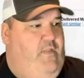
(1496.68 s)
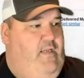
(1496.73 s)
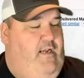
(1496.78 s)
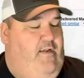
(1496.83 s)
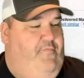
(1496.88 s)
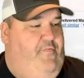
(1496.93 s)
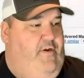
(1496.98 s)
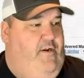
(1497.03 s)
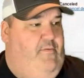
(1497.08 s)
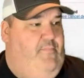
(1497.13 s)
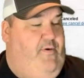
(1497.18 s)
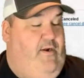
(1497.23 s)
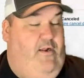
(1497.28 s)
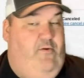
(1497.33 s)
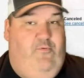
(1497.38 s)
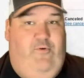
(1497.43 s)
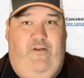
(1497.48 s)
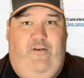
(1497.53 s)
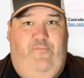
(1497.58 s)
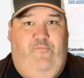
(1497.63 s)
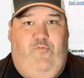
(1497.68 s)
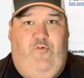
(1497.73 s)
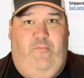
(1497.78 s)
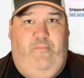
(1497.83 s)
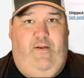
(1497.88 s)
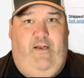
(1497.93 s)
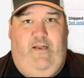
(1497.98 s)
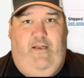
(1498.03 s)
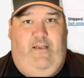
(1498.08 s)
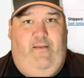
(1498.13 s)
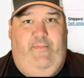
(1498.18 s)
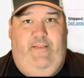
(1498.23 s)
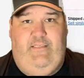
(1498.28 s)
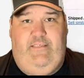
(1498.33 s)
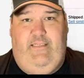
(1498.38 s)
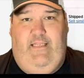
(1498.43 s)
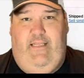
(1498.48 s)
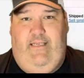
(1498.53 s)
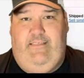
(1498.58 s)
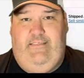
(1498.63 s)
I figured probably would not for a buck. I mean, it's
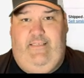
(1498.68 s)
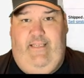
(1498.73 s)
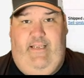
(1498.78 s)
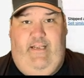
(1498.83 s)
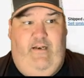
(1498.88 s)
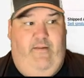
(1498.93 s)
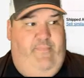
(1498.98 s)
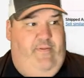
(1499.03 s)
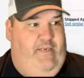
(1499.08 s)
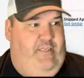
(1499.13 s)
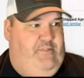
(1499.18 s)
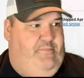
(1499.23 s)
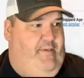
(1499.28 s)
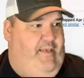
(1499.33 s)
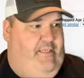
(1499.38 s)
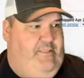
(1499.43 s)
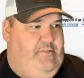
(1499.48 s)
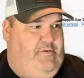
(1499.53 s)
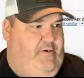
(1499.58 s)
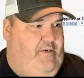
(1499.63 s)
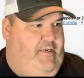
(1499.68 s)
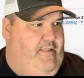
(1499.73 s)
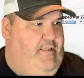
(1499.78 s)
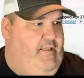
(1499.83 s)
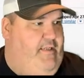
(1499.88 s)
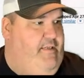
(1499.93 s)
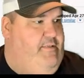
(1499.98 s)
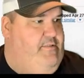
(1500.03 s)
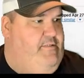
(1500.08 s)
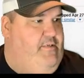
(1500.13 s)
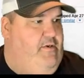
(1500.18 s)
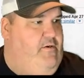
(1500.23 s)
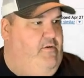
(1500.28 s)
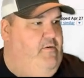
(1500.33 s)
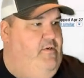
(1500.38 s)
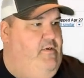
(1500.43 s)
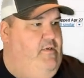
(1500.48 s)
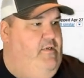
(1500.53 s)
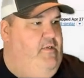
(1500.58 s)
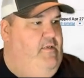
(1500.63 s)
not like it's taking up any space or anything, so
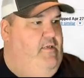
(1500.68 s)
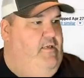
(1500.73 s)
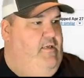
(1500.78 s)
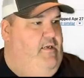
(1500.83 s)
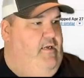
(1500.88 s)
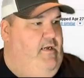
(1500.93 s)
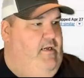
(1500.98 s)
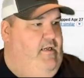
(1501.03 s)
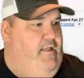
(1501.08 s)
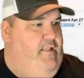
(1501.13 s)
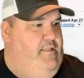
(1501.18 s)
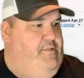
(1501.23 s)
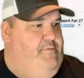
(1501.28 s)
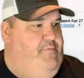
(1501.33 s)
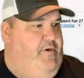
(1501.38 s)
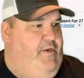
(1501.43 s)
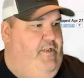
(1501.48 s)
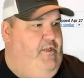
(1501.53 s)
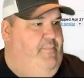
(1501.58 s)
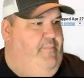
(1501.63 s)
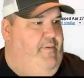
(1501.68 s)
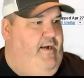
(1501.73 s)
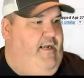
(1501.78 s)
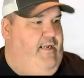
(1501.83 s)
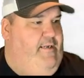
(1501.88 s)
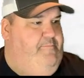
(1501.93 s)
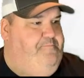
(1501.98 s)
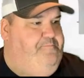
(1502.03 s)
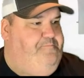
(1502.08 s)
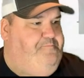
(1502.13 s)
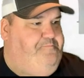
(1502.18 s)
uh, that's pretty good buy.